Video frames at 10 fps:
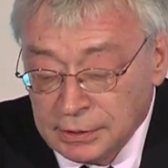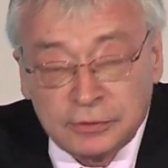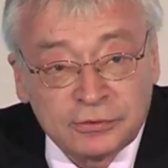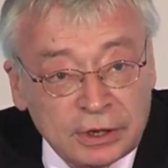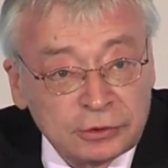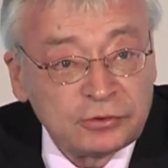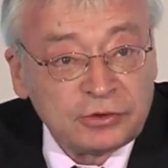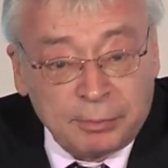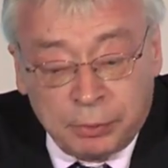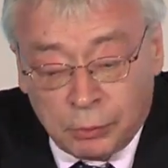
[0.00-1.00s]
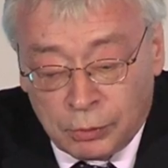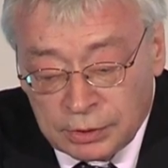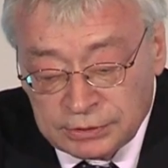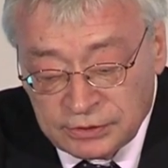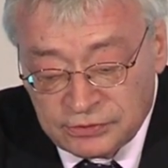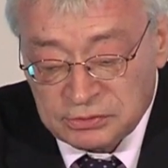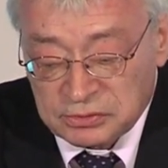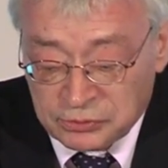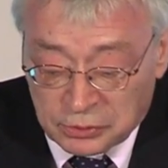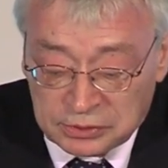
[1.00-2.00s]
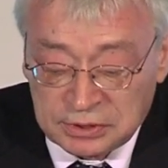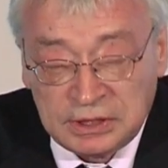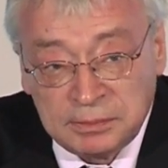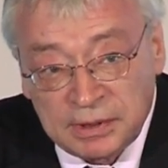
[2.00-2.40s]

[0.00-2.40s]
such support is certainly